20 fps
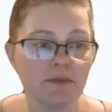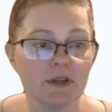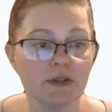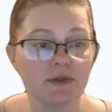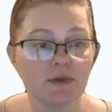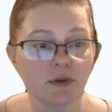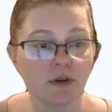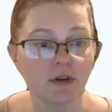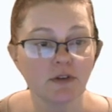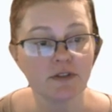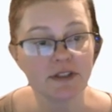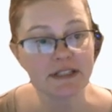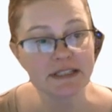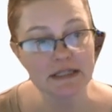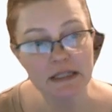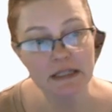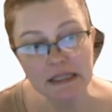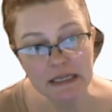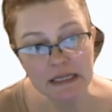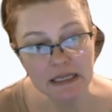disorder
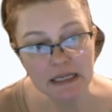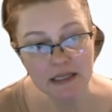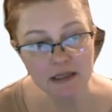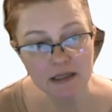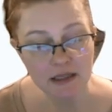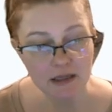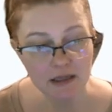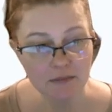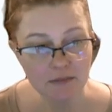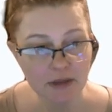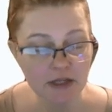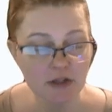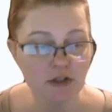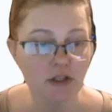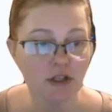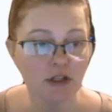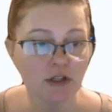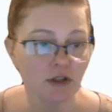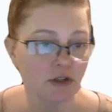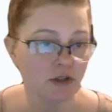facility
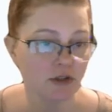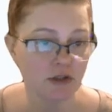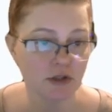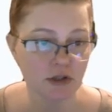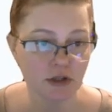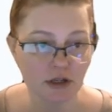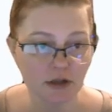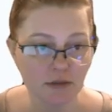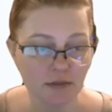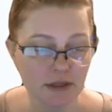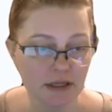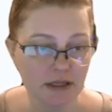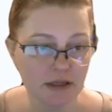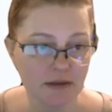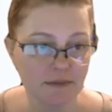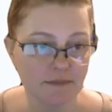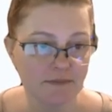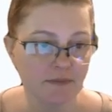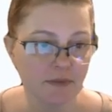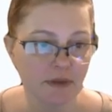inpatient, so you're going to
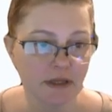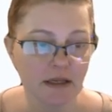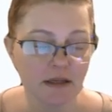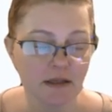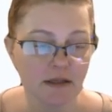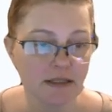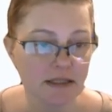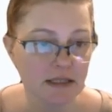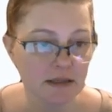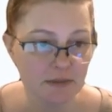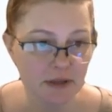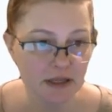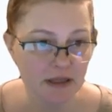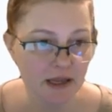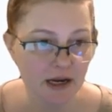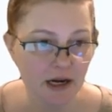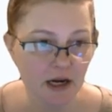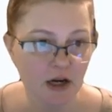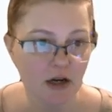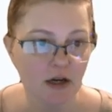be sleeping
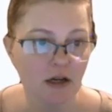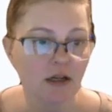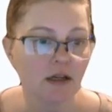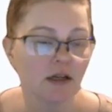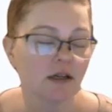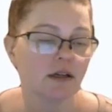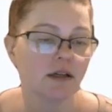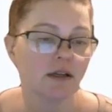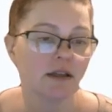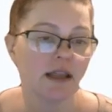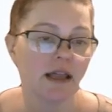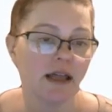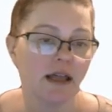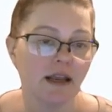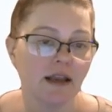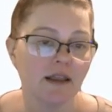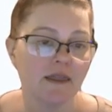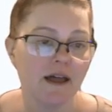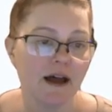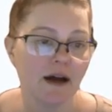there,
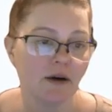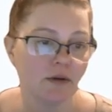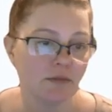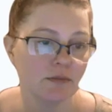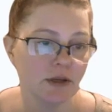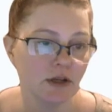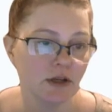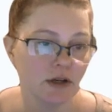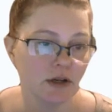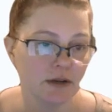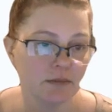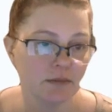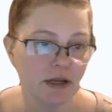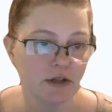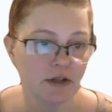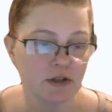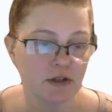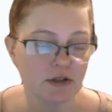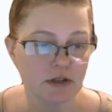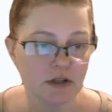then that would be your
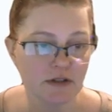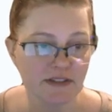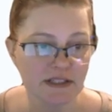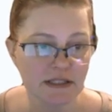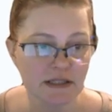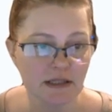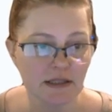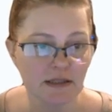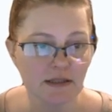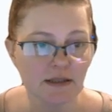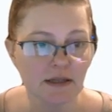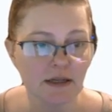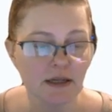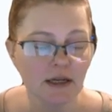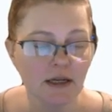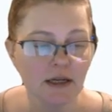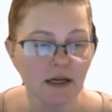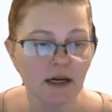inpatient services.